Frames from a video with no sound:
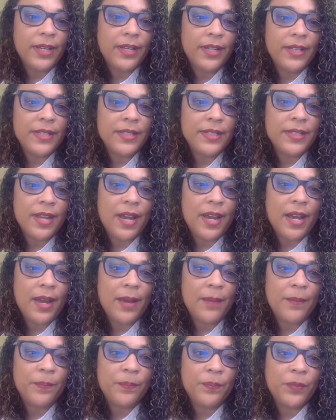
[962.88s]
is
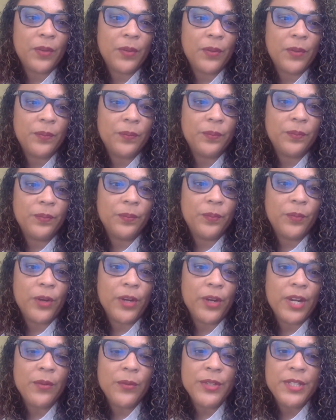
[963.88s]

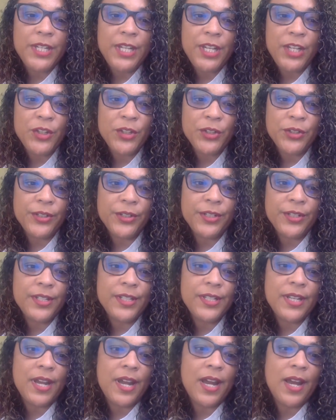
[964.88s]
working with
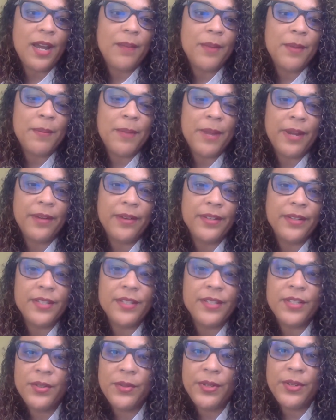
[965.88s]
teachers and parents
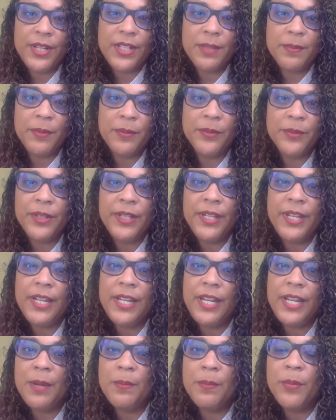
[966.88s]
and students, but really
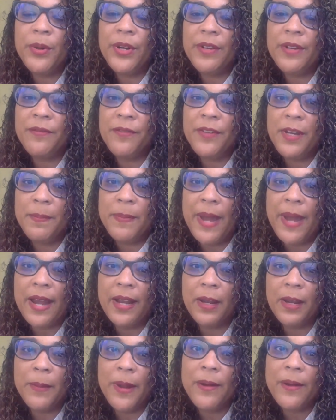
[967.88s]
getting input and
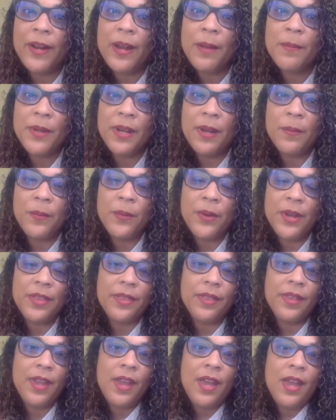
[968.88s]
feedback about coming up with
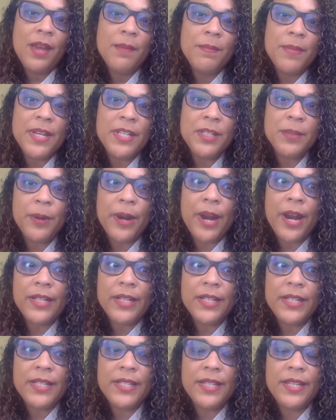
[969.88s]
best
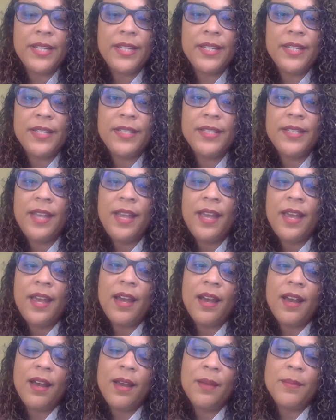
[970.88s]
practices
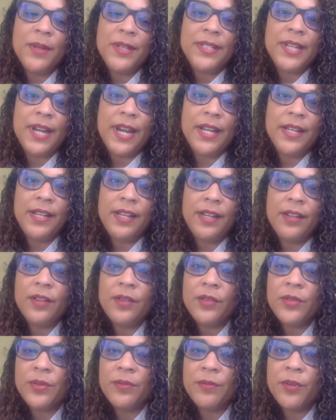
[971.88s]
and tightening
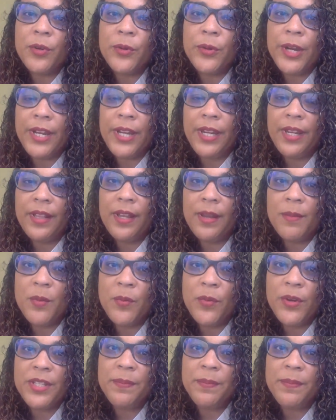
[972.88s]
curriculum
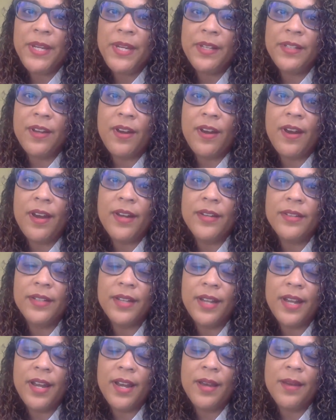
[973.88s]
and what's being taught
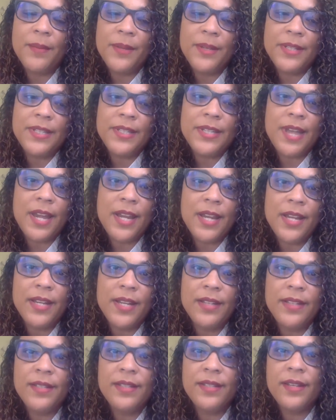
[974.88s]
in
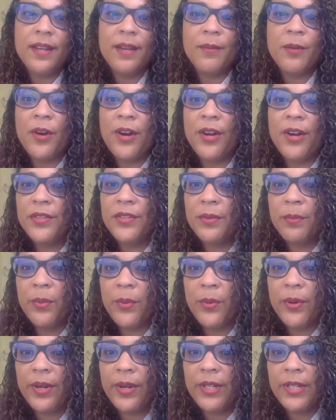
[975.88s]
science across the
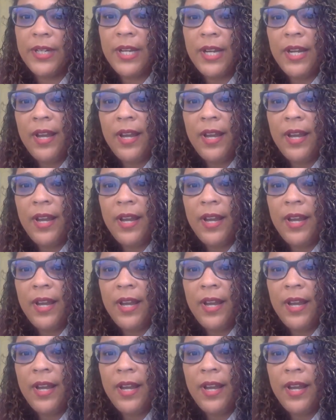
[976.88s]
board